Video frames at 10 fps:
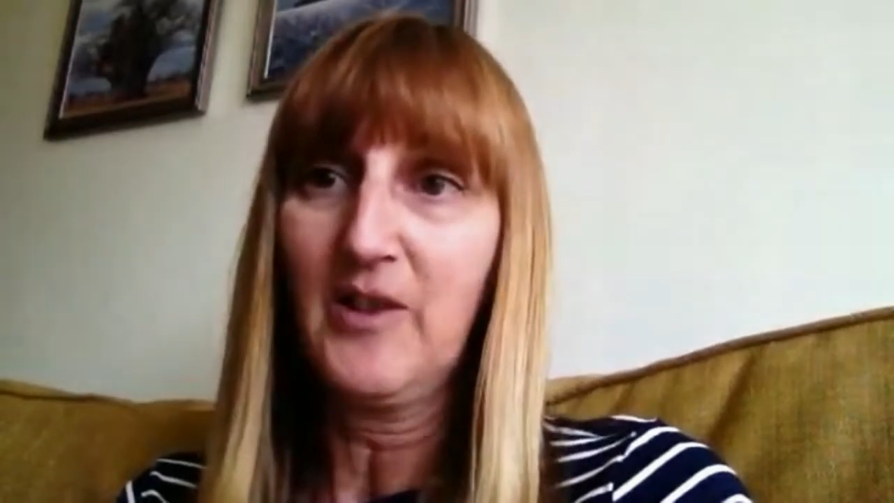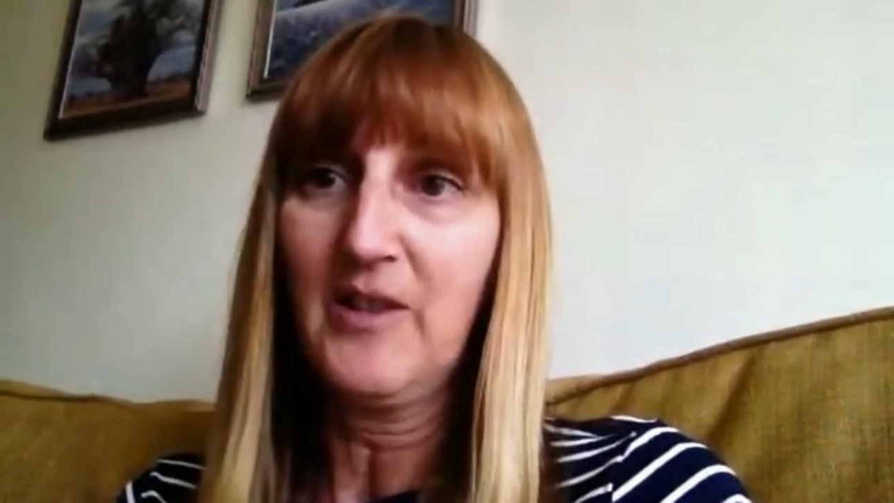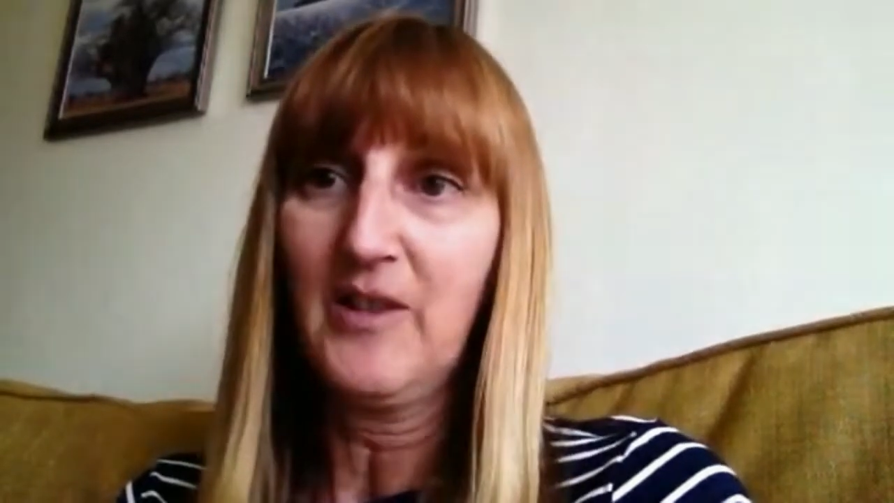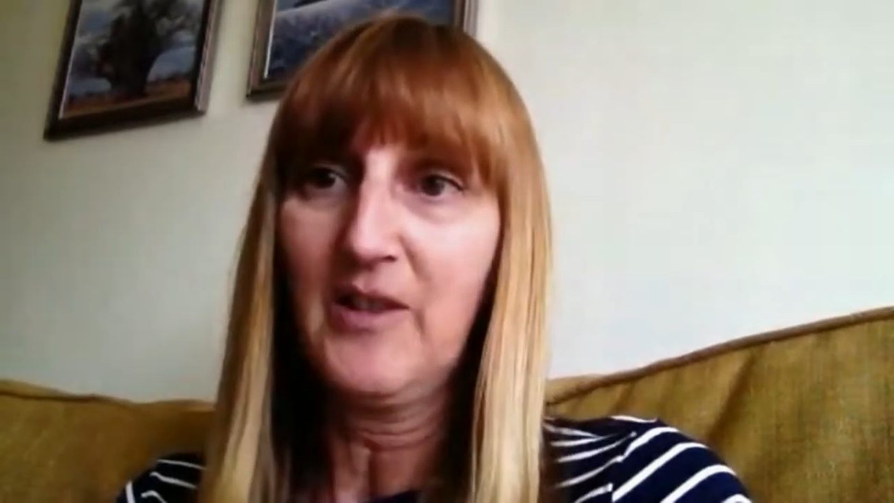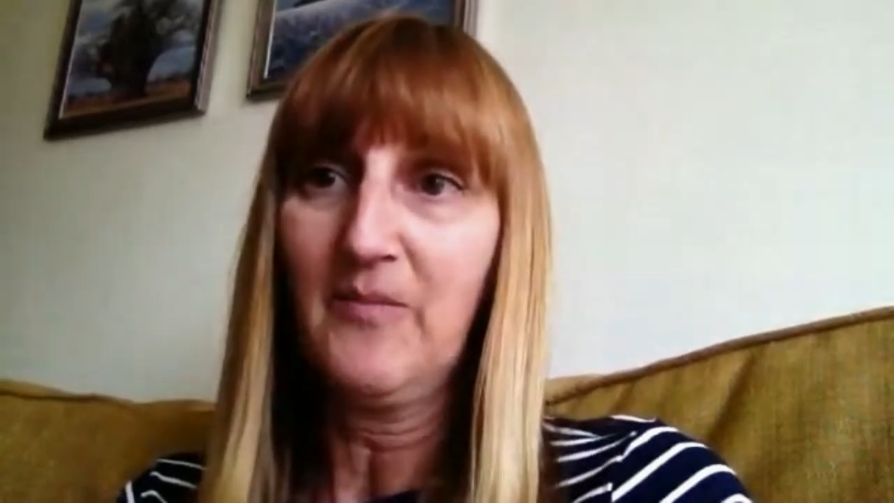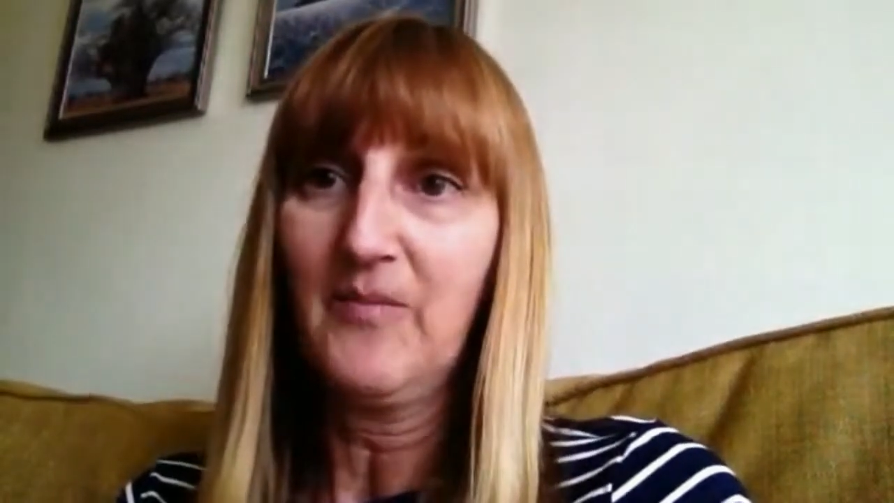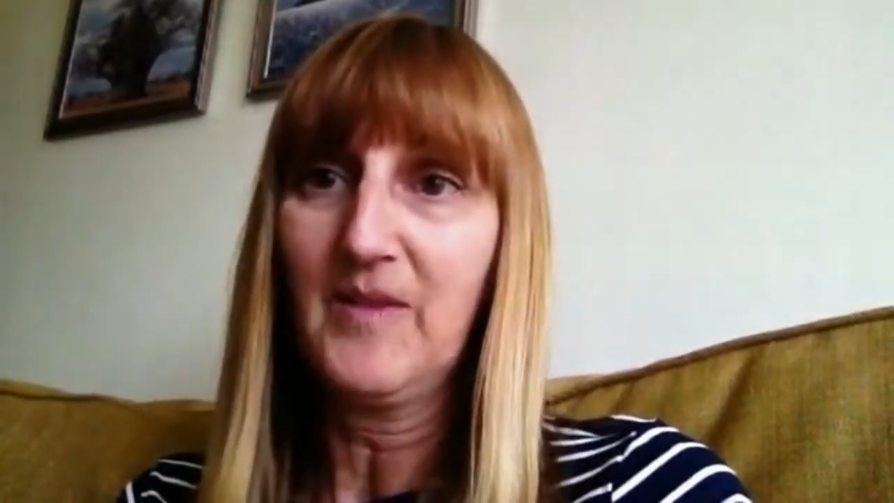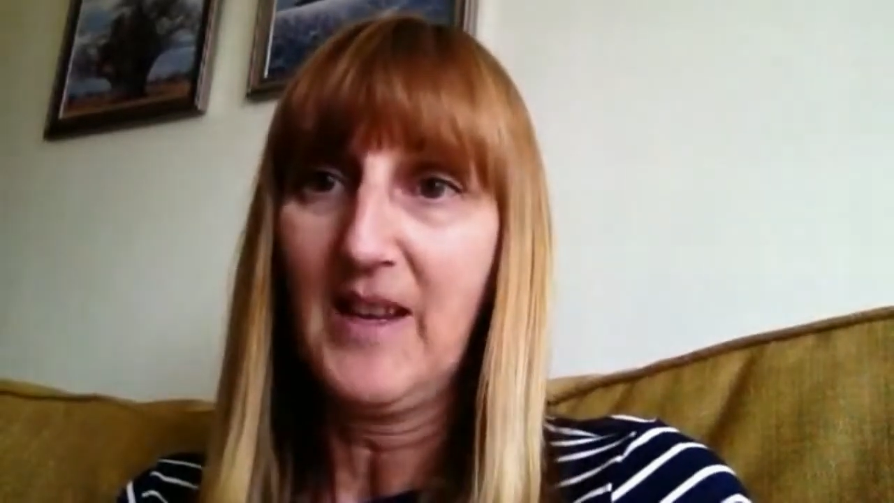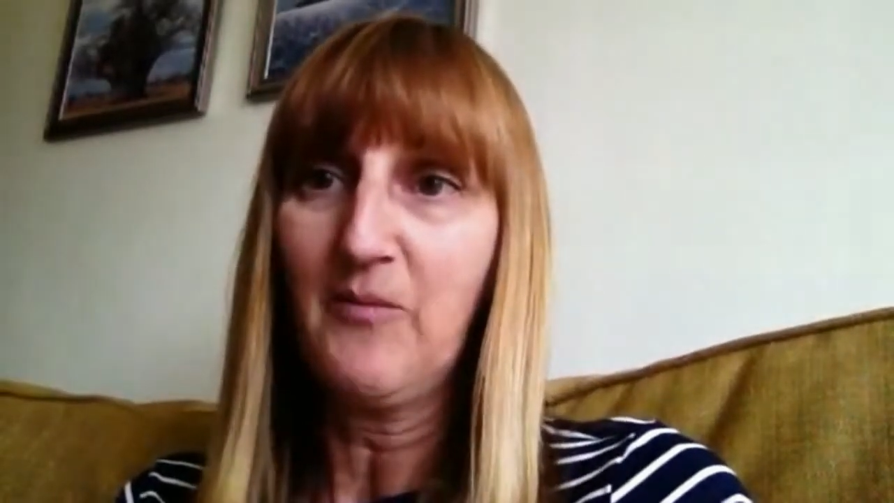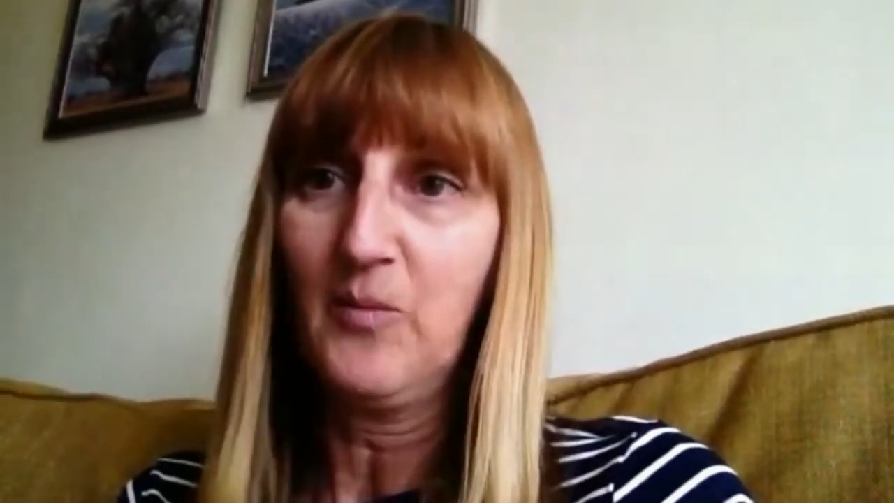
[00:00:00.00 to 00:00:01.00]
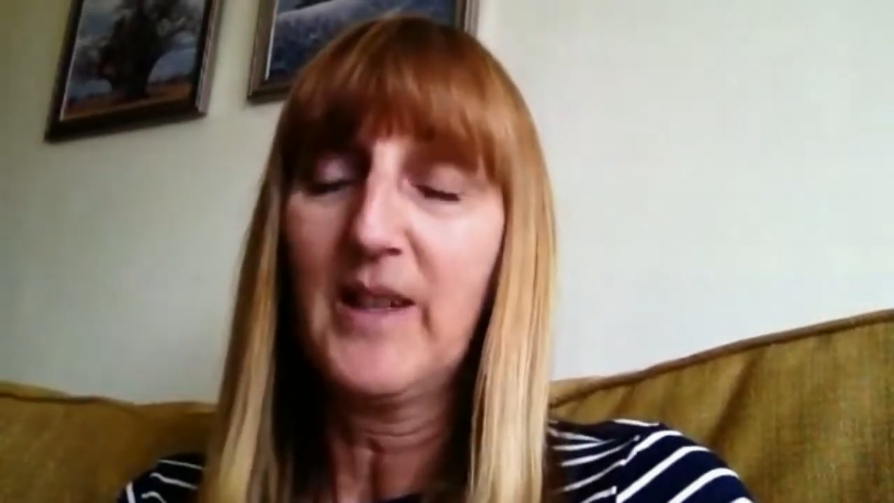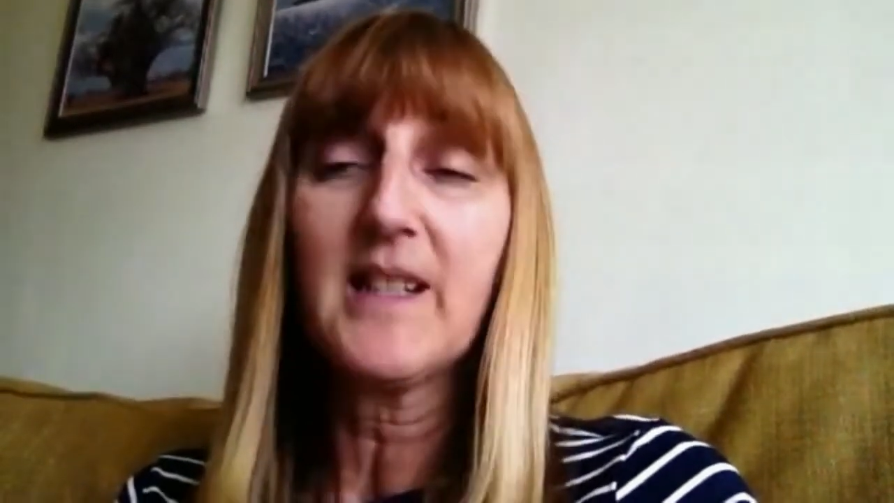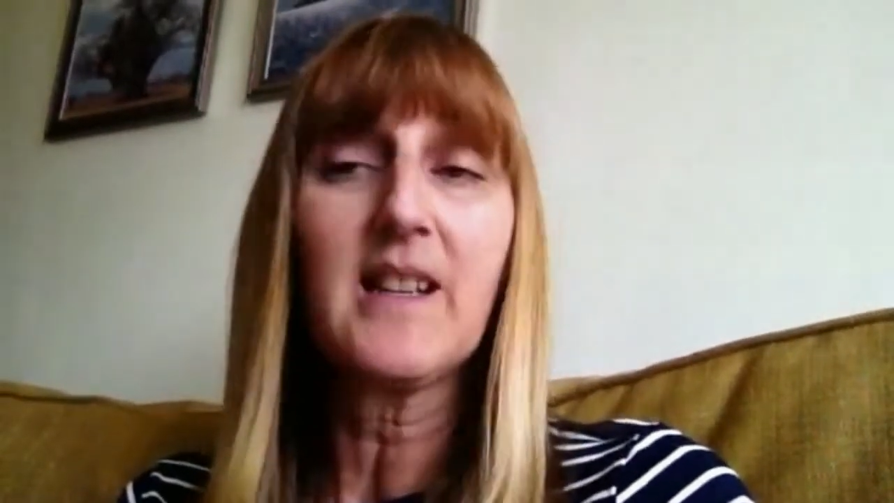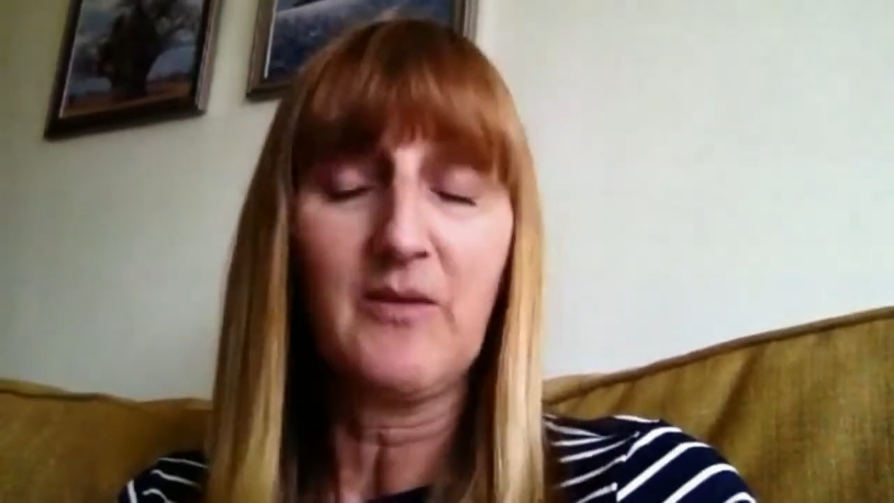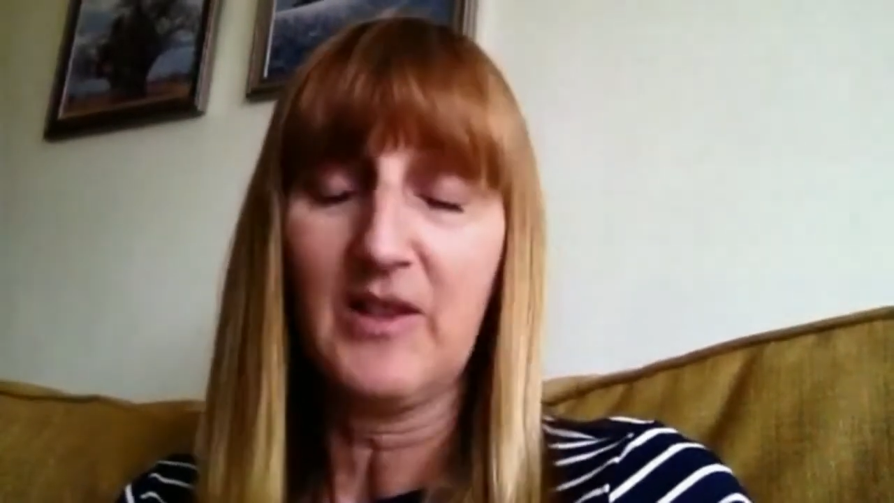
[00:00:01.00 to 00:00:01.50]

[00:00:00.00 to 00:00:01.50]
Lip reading: for the 7 weeks.